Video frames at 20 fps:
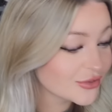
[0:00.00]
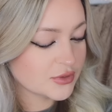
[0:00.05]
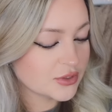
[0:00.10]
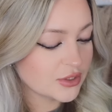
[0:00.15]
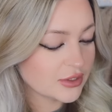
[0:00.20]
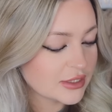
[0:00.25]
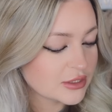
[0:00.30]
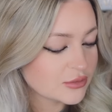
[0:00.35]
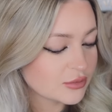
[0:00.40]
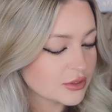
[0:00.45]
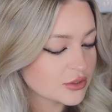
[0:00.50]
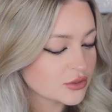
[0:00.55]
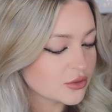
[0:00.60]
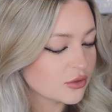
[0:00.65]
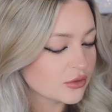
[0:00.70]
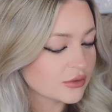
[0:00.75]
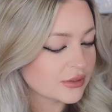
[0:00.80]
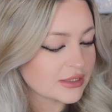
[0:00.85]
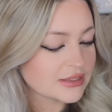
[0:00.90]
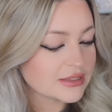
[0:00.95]
So this one is
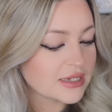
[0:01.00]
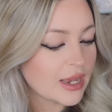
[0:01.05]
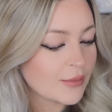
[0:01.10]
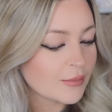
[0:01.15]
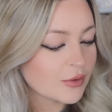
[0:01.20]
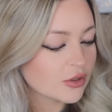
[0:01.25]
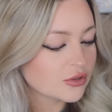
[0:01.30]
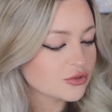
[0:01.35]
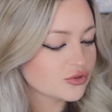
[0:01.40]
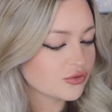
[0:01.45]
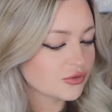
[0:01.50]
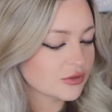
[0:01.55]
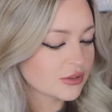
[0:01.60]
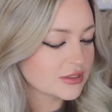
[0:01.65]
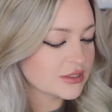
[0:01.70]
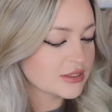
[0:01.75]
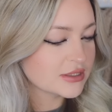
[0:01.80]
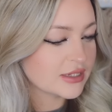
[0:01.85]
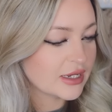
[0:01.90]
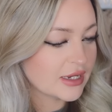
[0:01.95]
called That Time I Got Drunk
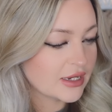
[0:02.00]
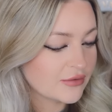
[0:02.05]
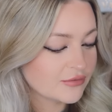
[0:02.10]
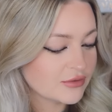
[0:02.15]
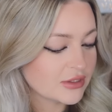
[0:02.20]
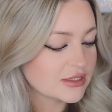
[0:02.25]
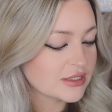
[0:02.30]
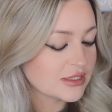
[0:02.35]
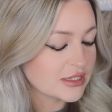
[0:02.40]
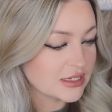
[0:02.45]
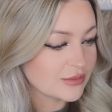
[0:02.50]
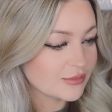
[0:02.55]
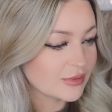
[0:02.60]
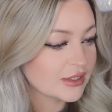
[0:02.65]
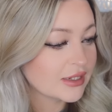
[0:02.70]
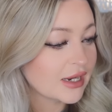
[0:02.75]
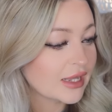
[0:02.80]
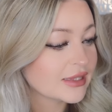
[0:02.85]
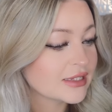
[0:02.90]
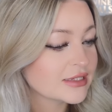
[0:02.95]
and Saved a
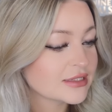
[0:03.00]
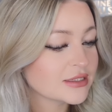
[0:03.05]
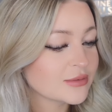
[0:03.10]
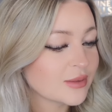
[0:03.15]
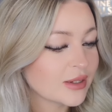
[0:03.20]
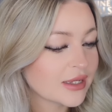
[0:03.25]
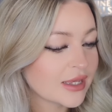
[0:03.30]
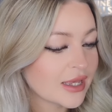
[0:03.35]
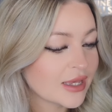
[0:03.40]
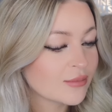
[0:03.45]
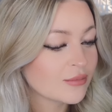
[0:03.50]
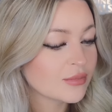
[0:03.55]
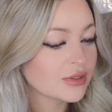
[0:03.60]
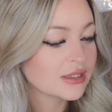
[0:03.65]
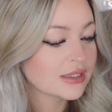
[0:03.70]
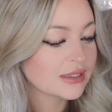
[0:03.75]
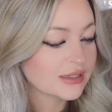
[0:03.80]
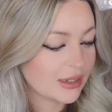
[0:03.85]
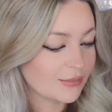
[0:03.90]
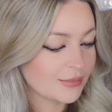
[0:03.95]
Demon. And this is by
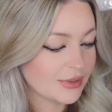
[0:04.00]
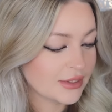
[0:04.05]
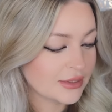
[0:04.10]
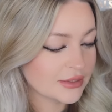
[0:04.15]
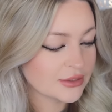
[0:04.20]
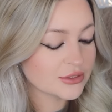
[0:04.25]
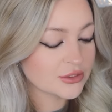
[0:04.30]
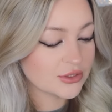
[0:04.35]
Kimberly Lemming.